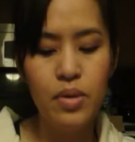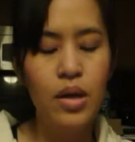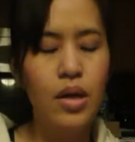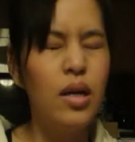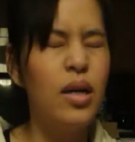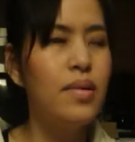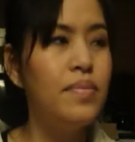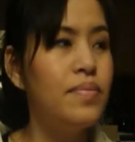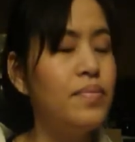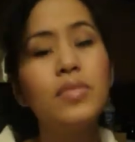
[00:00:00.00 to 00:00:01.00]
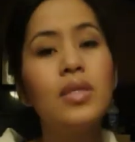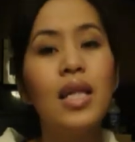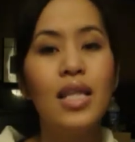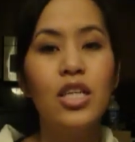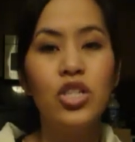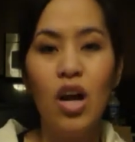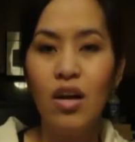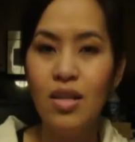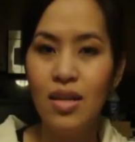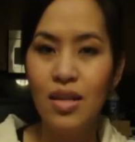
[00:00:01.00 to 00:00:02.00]
um, like the
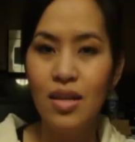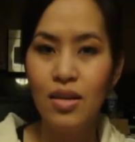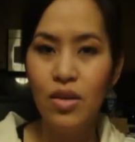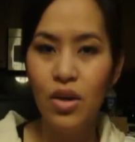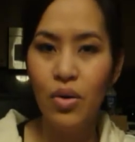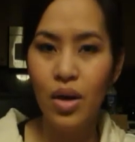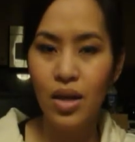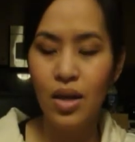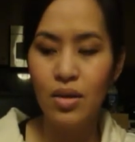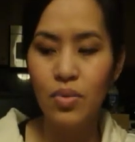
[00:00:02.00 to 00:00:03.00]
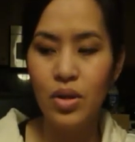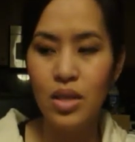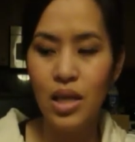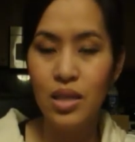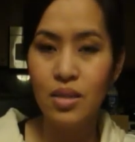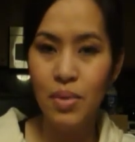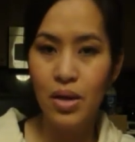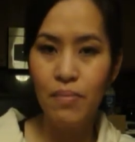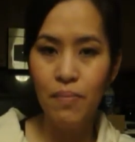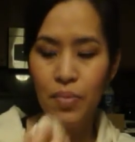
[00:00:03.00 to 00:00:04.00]
chocolatey, you know, honey I wash a kid
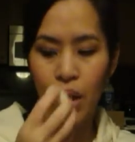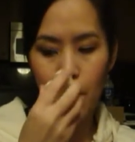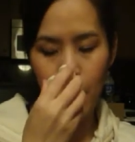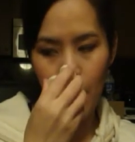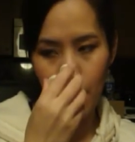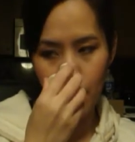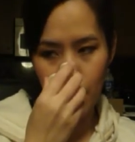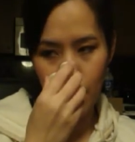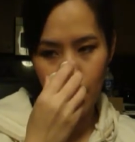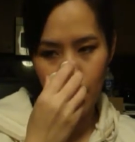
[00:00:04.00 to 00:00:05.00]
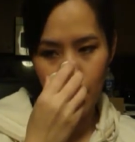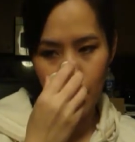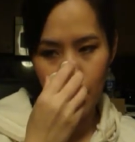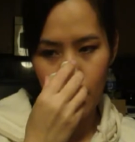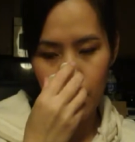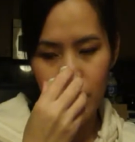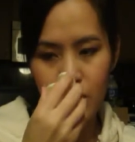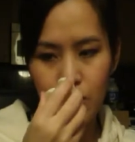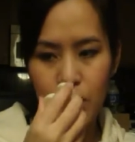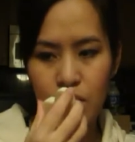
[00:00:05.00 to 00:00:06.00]
smell, but this
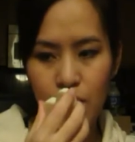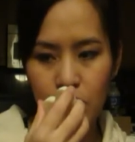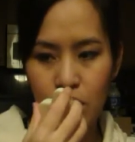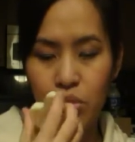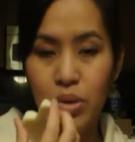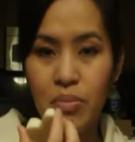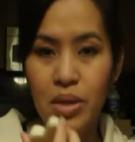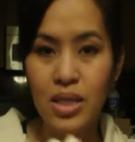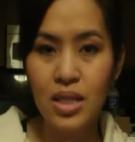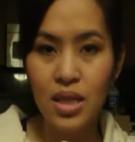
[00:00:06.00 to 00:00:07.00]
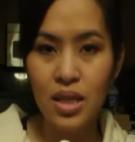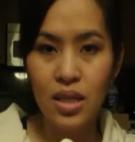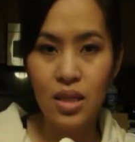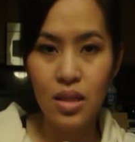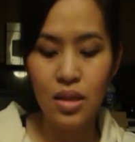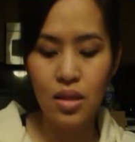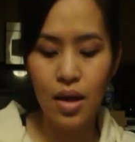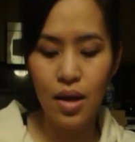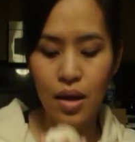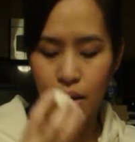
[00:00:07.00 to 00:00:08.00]
one smells a little bit minty,
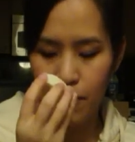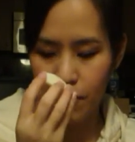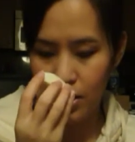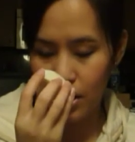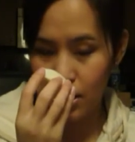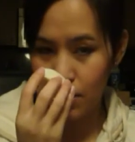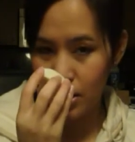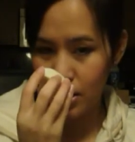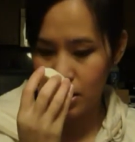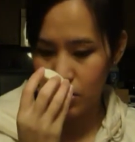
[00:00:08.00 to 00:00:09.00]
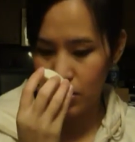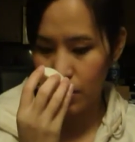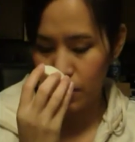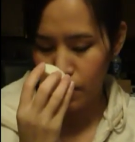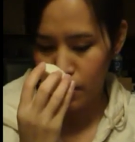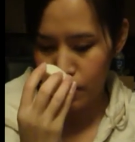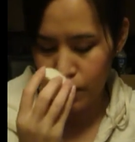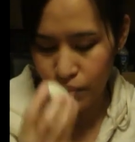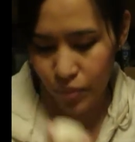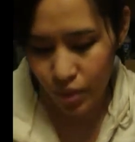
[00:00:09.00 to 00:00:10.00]
uh, vanilla minty to it,
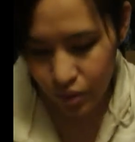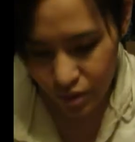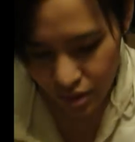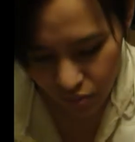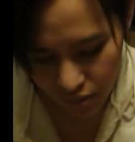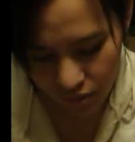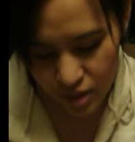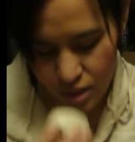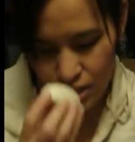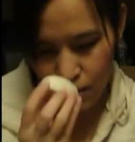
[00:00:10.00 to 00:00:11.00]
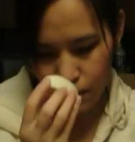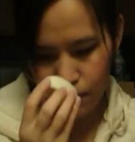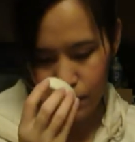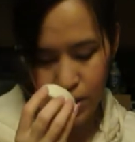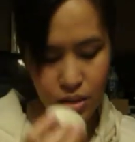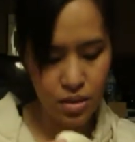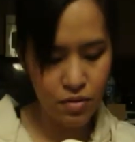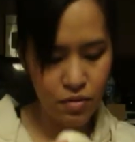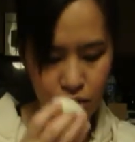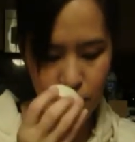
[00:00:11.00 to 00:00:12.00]
which is refreshing. It's
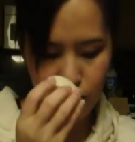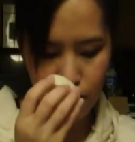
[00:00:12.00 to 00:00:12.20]
different.